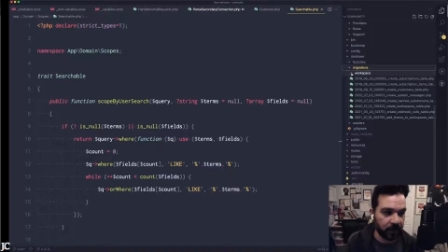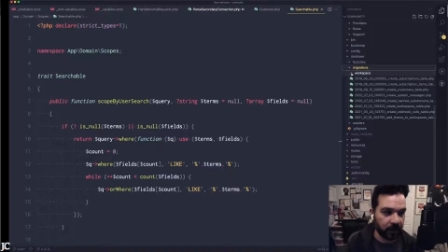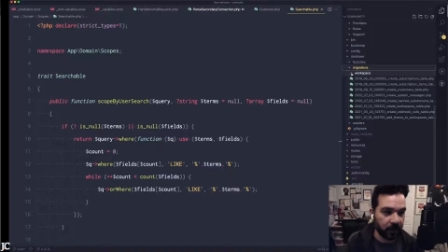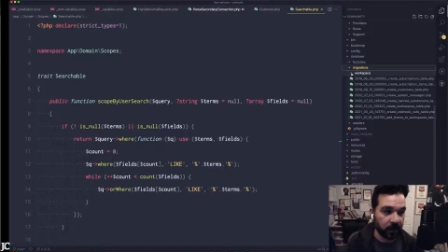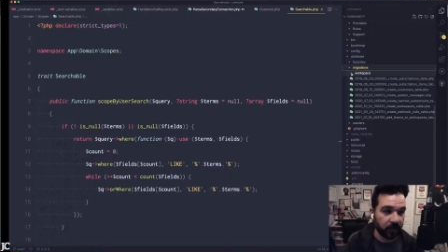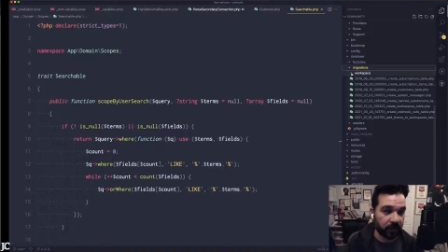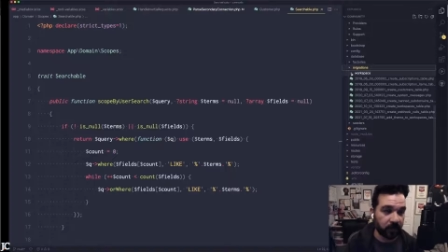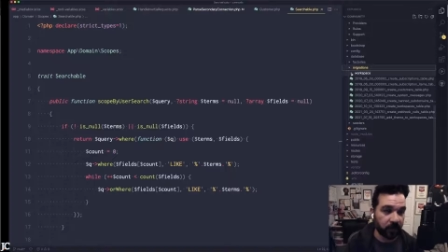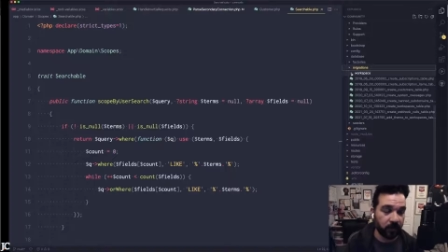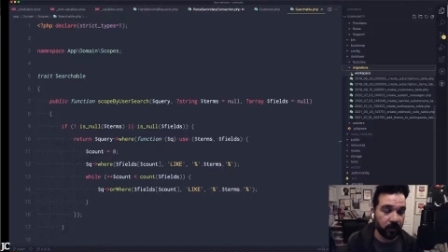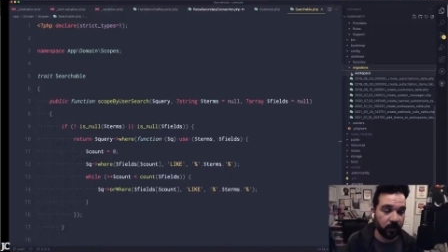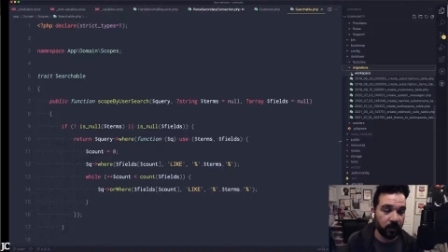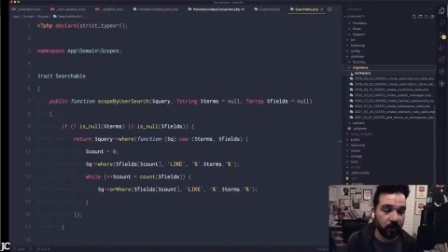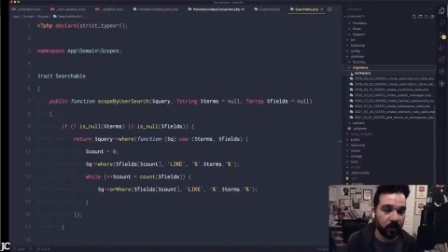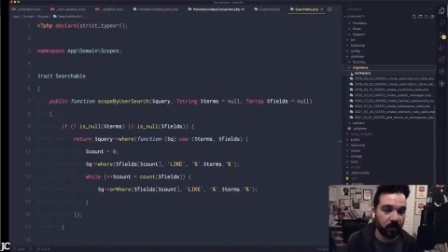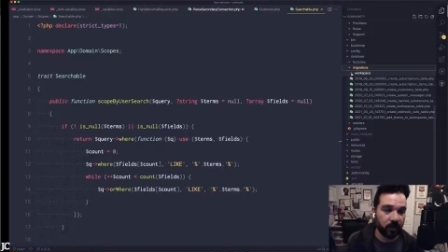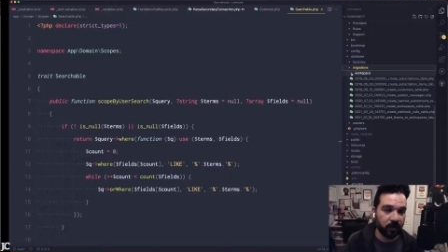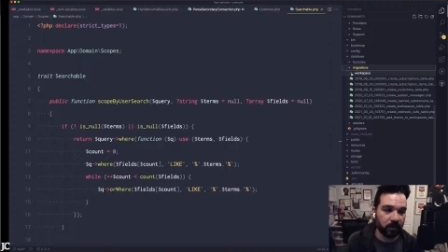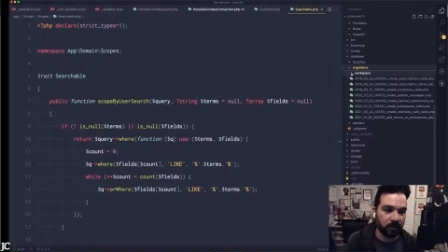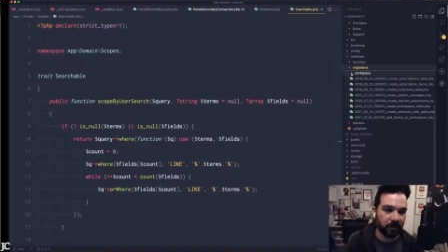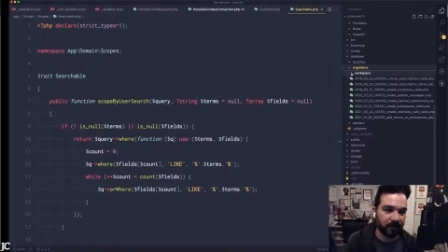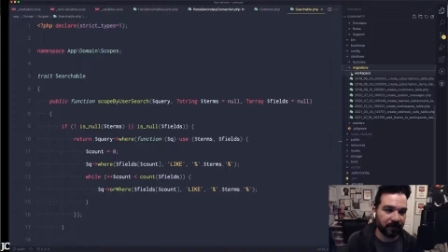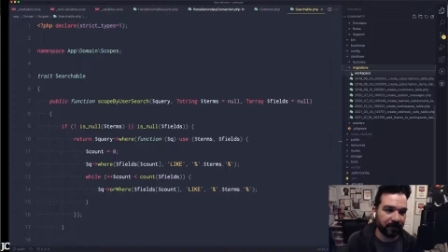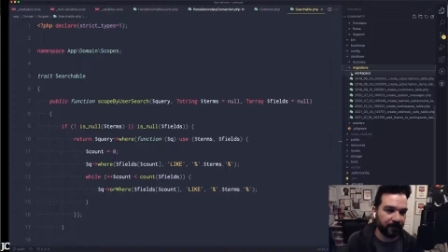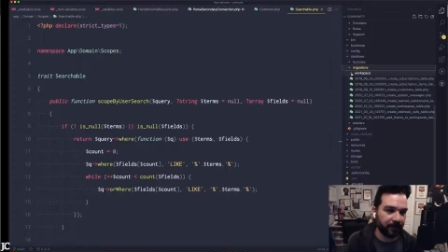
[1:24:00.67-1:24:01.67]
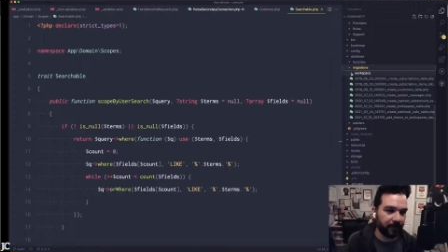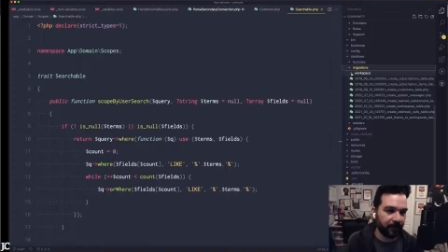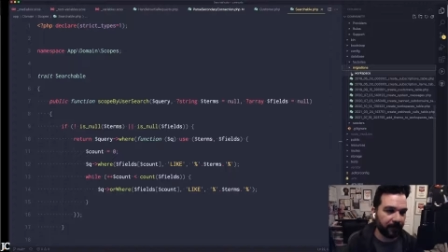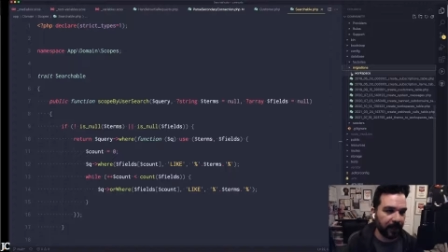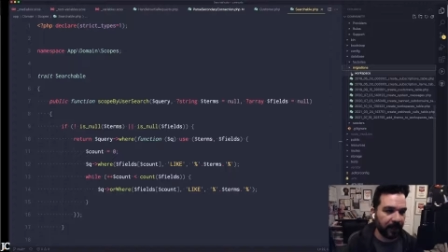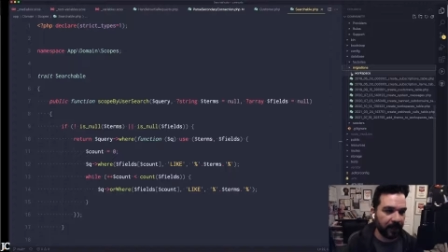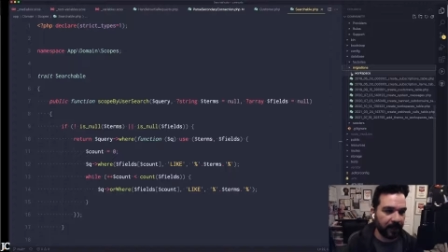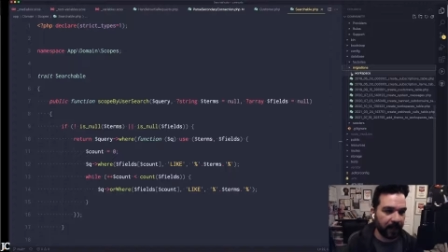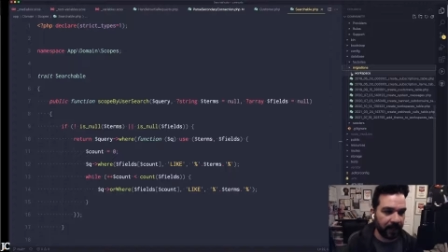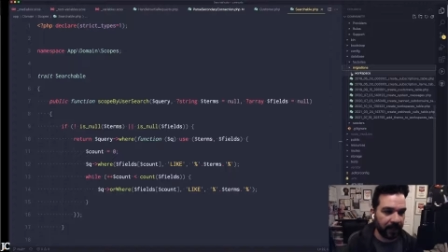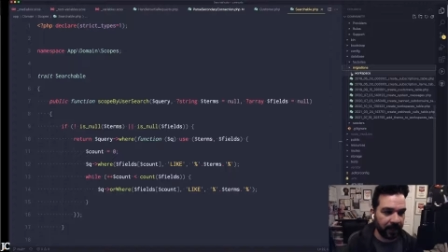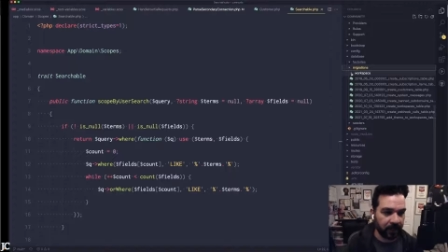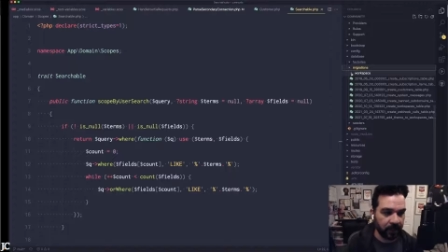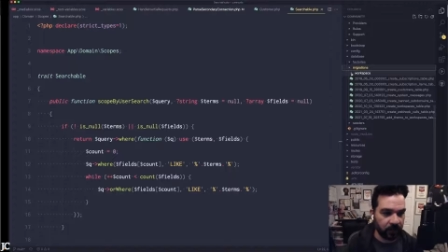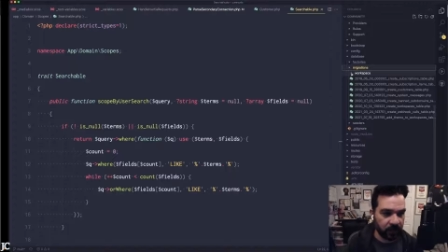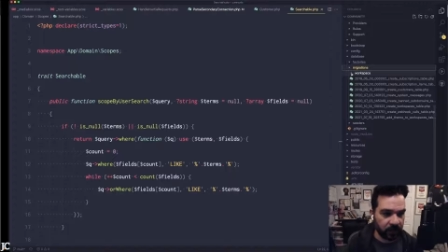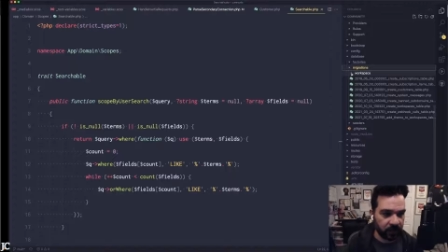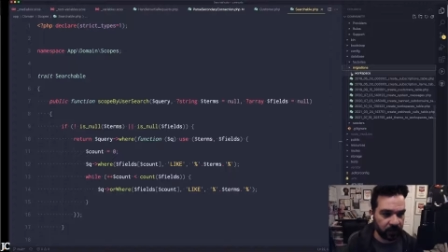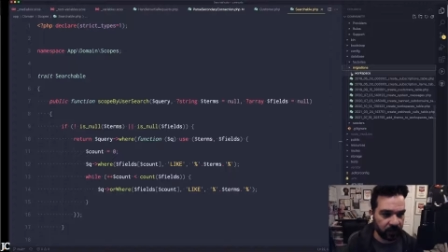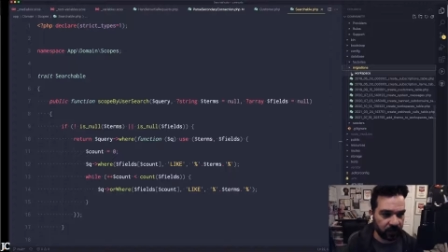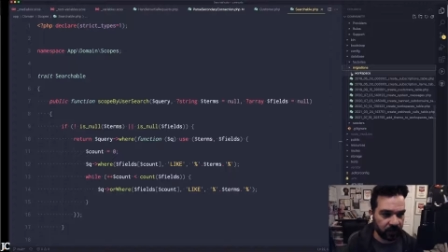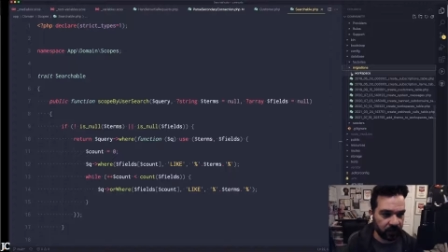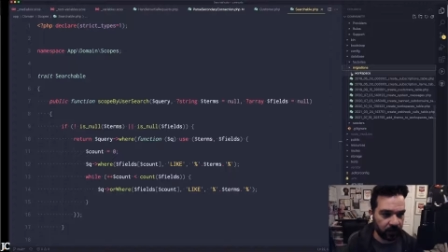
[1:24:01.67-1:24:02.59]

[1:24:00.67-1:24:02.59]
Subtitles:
So I usually,